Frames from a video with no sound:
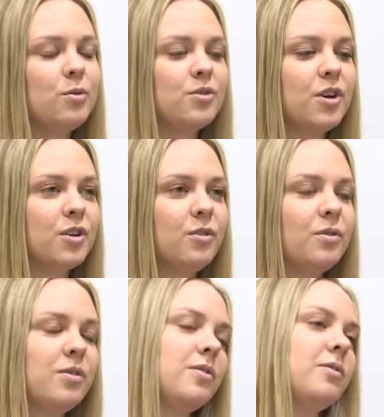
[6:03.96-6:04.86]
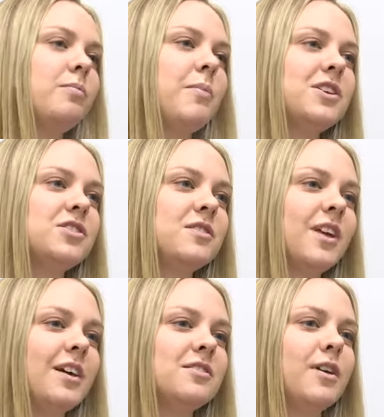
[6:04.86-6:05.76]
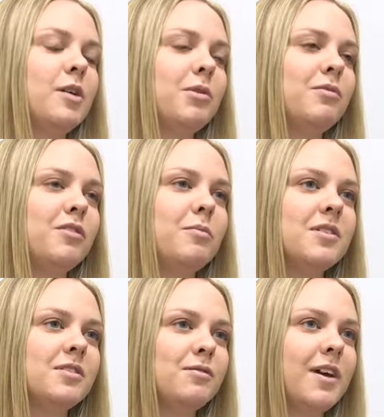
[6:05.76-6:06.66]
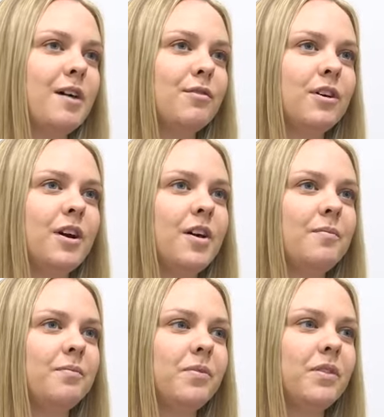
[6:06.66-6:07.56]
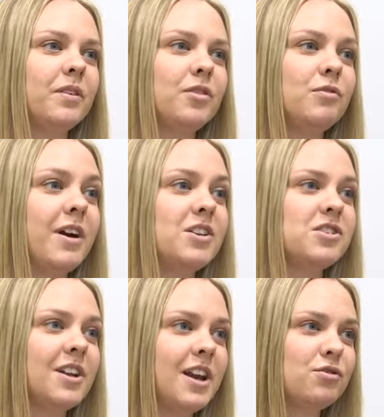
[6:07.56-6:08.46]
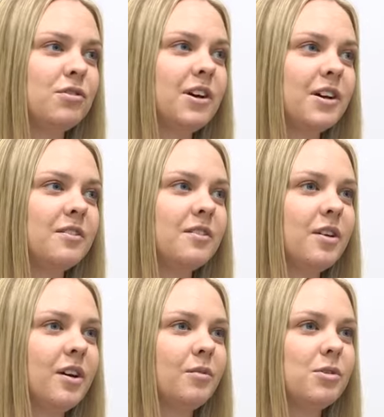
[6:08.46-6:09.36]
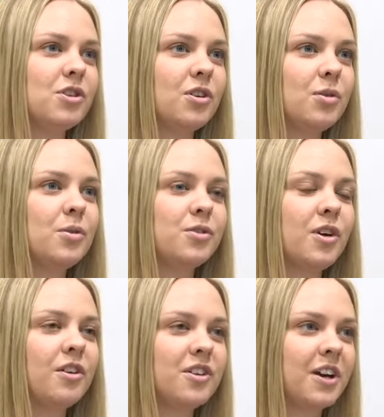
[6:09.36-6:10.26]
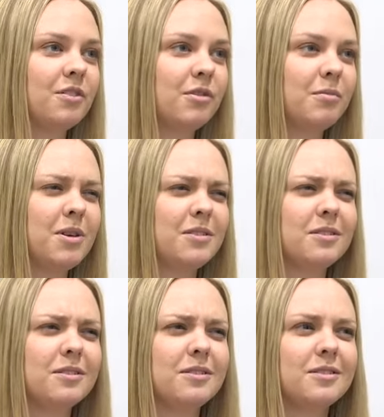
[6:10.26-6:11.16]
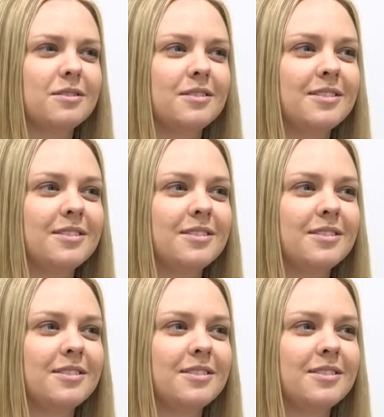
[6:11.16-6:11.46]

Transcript: Also, patients can develop arrhythmias if they have deranged electrolytes, which can cause cardiac arrhythmias.